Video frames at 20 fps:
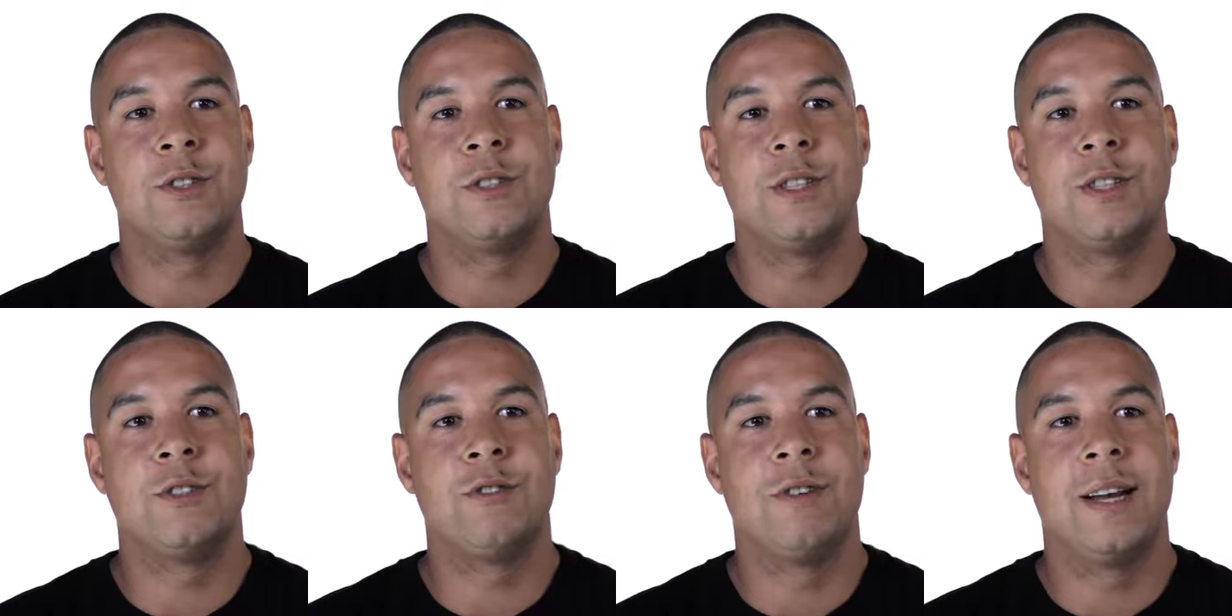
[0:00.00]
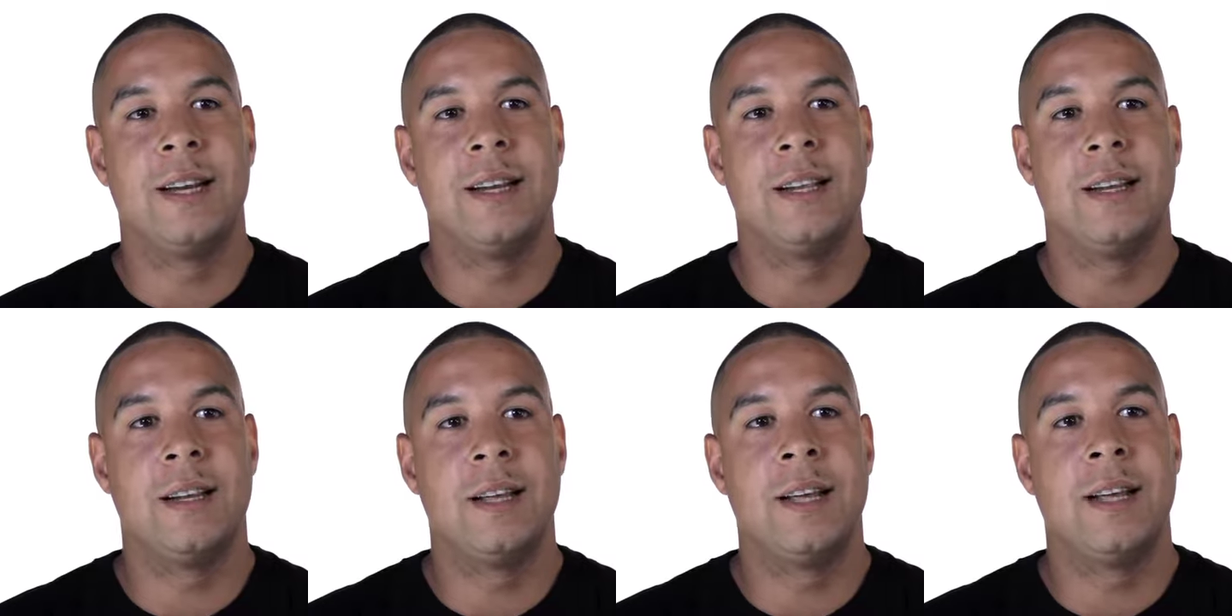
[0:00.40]
the
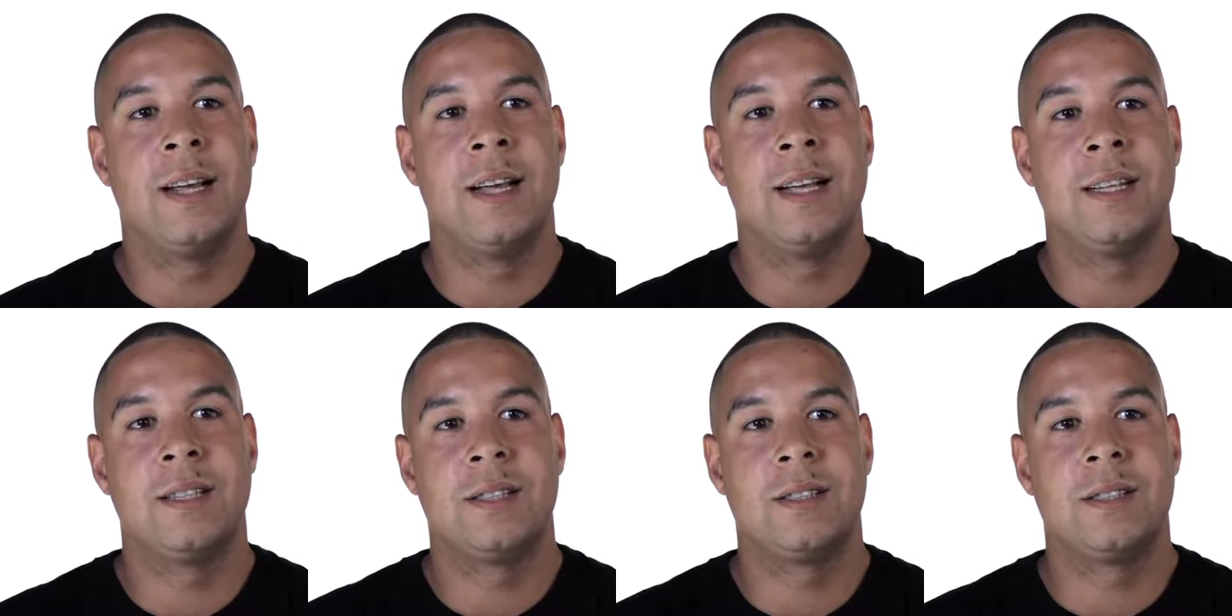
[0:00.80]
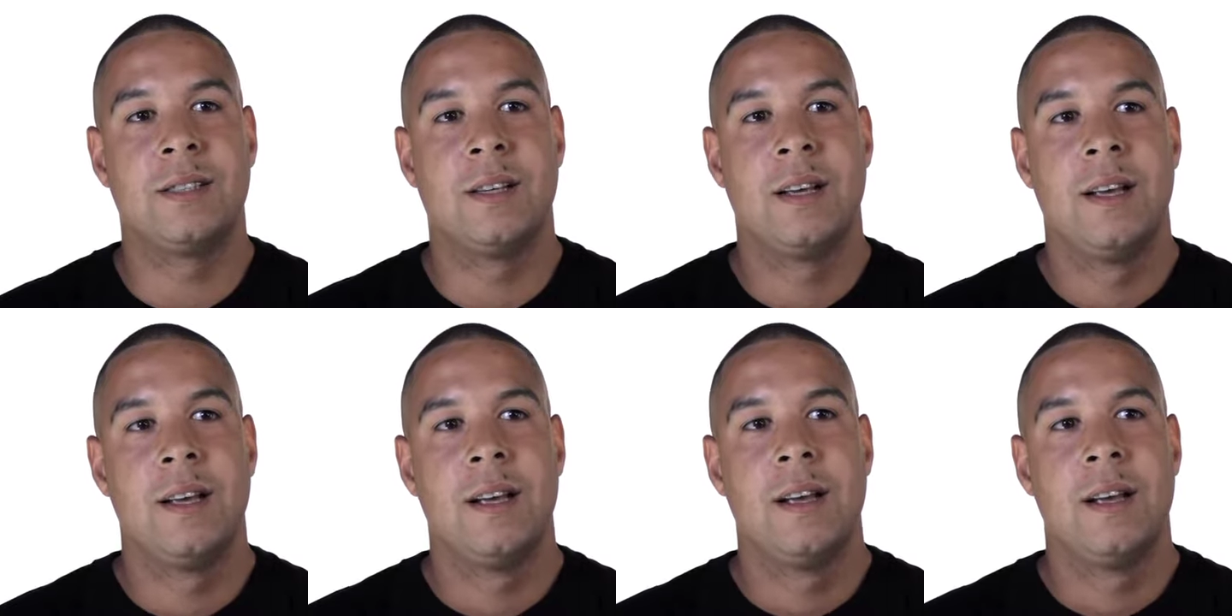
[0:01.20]
training,
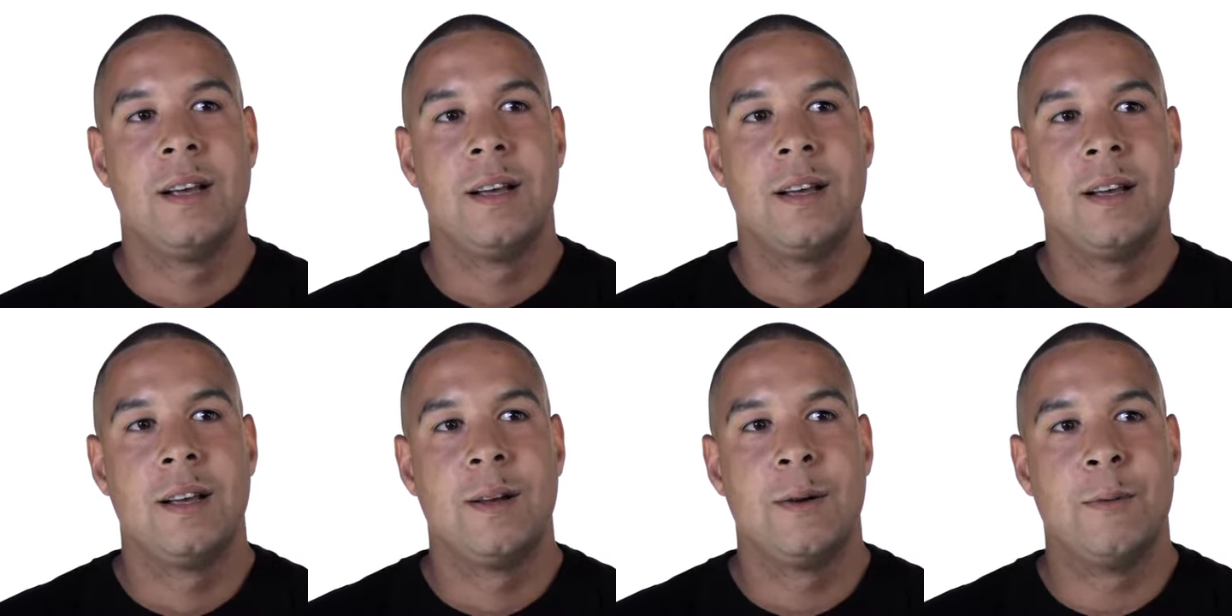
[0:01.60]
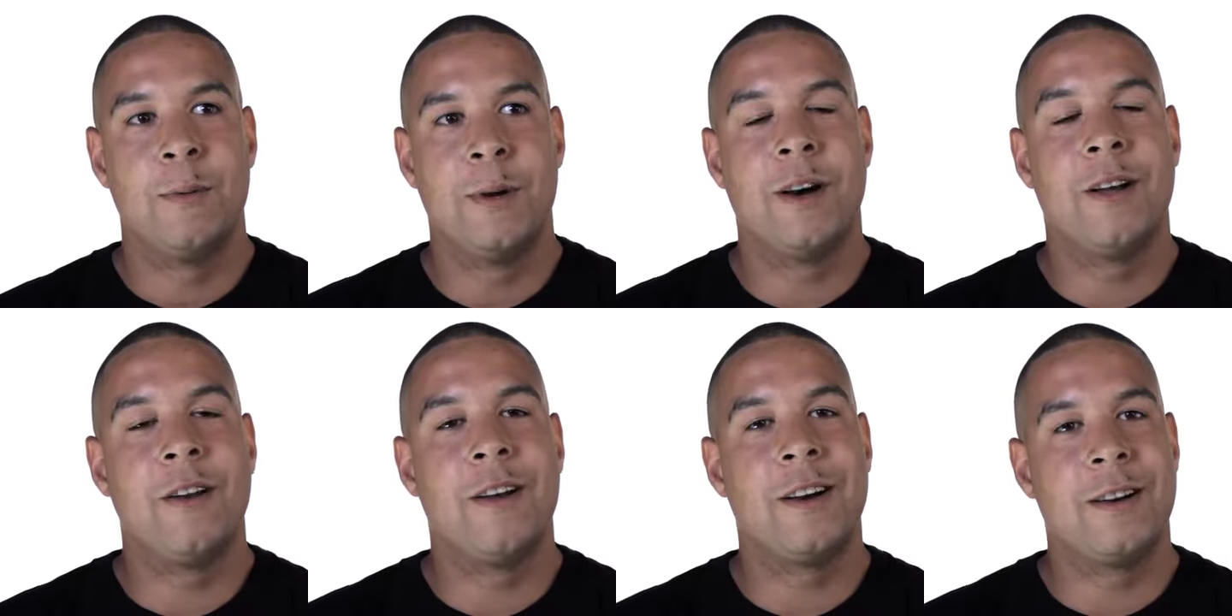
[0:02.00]
we
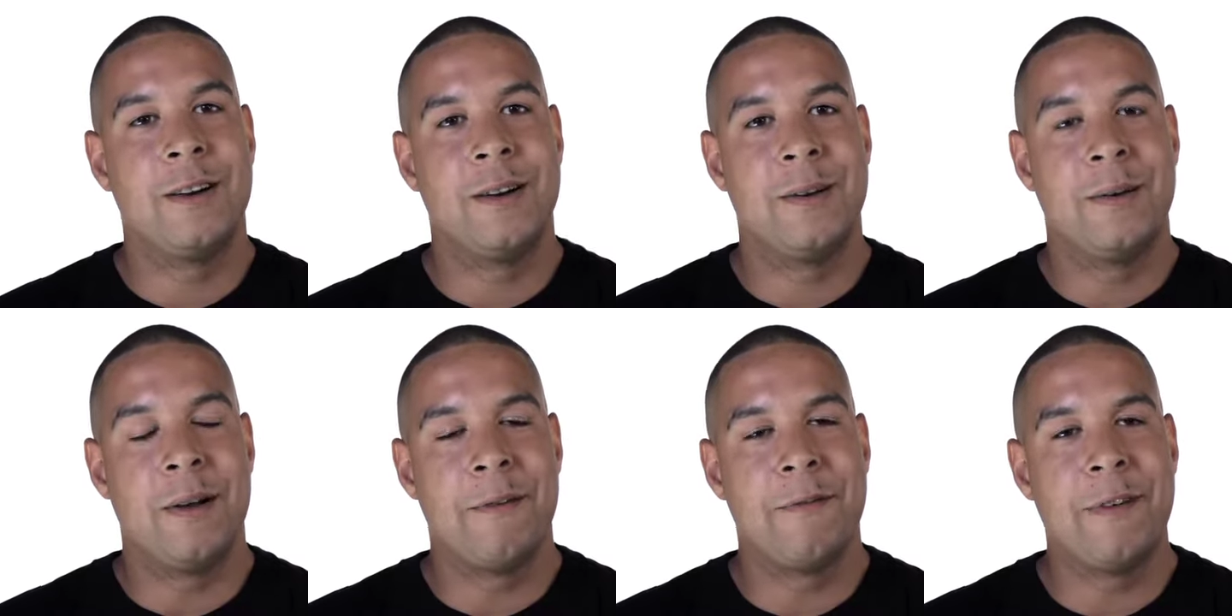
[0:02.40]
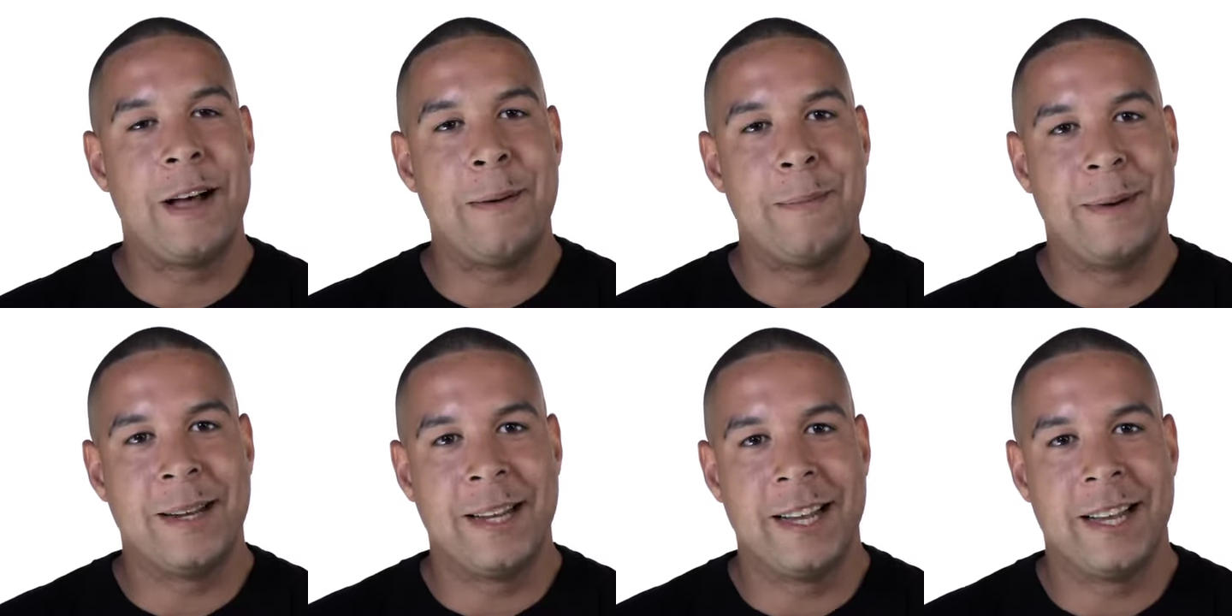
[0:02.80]
are like a
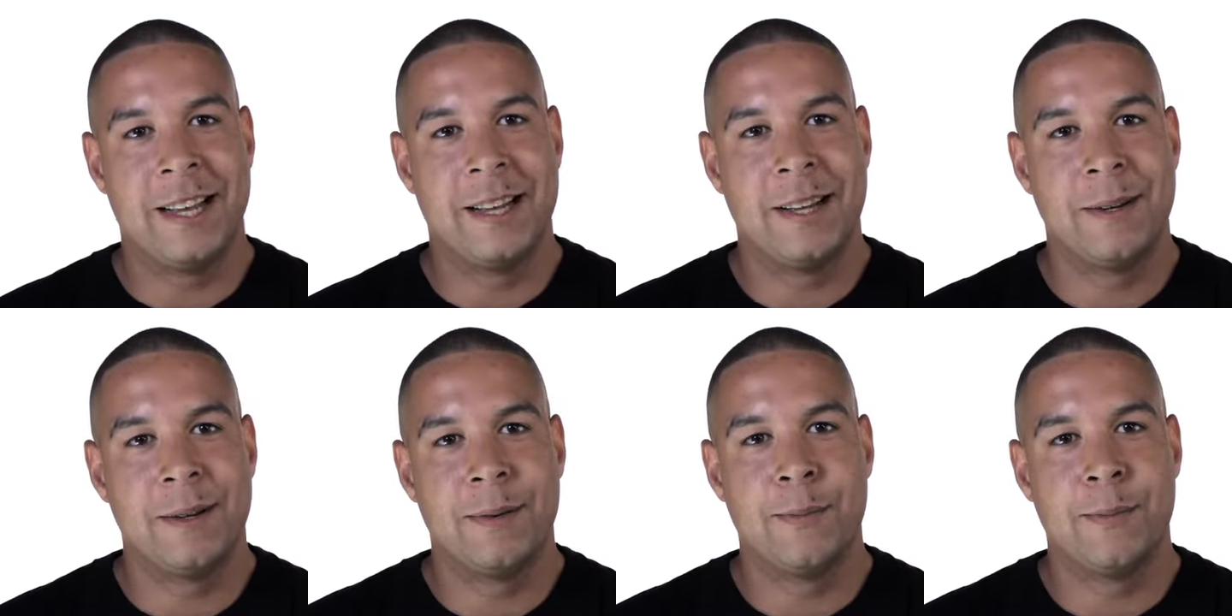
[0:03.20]
family here.